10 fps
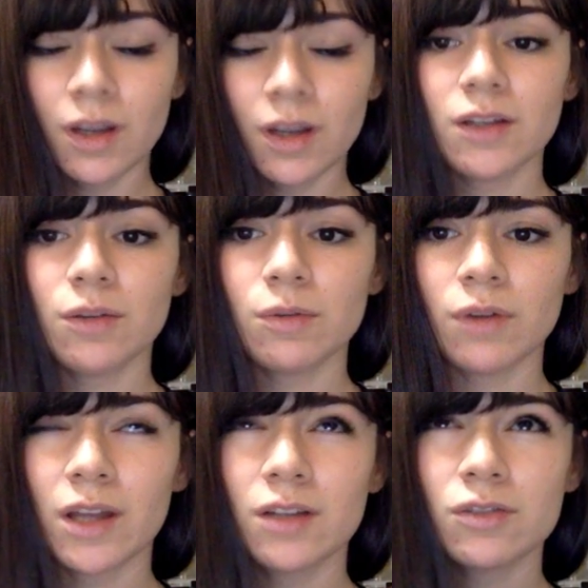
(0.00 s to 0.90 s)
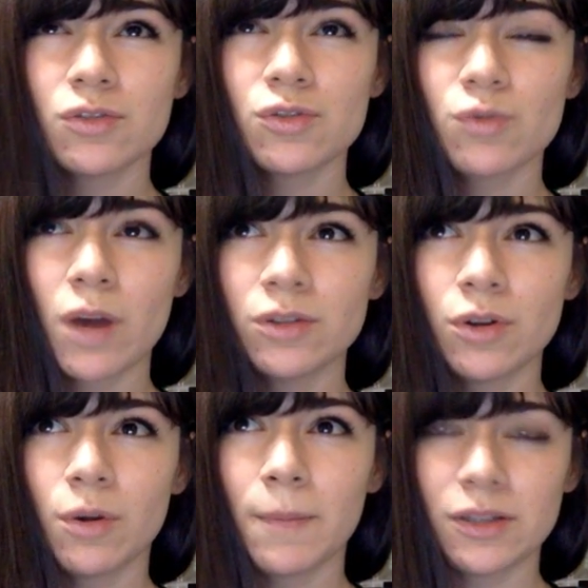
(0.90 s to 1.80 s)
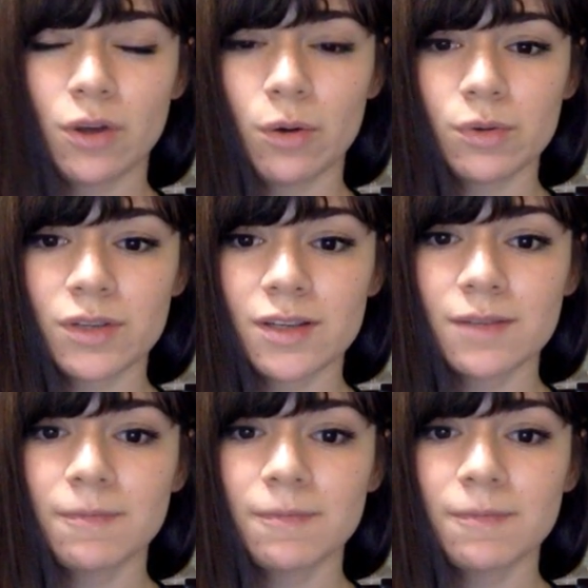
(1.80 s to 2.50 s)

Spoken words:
and schwannomatosis.